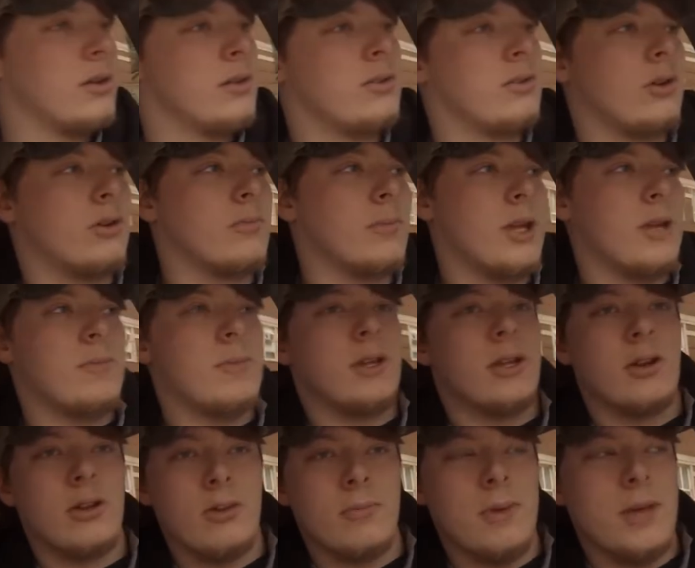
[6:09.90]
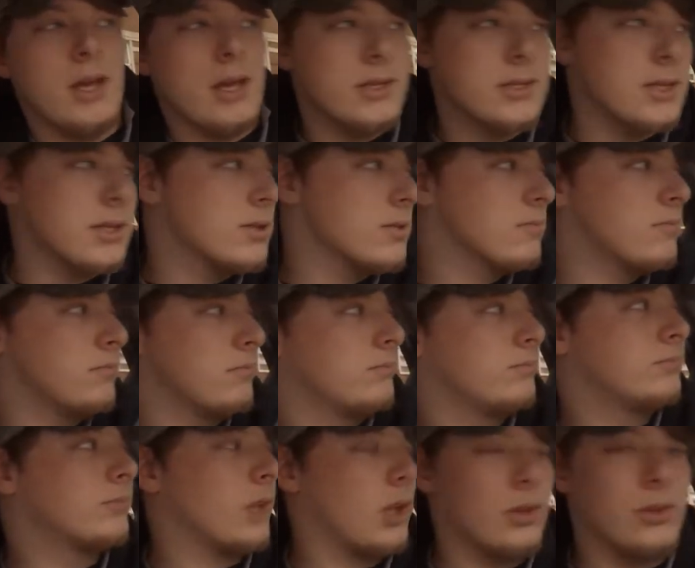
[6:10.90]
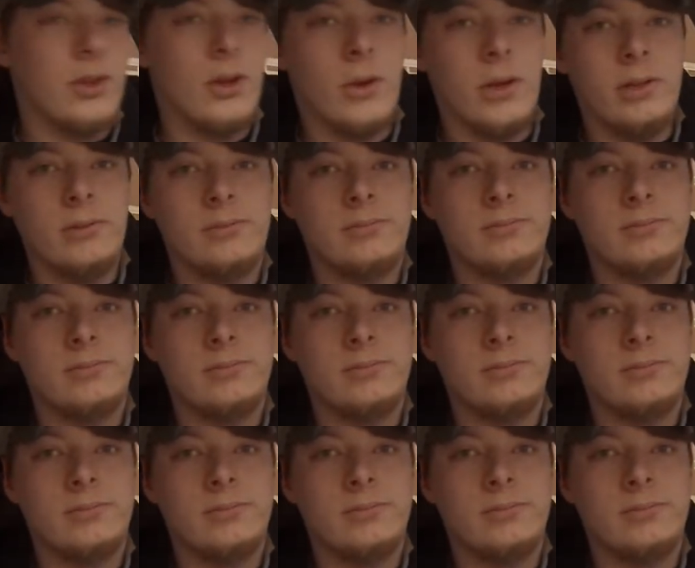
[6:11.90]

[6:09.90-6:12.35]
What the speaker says: Don't make me get on the PA system. I'll do it.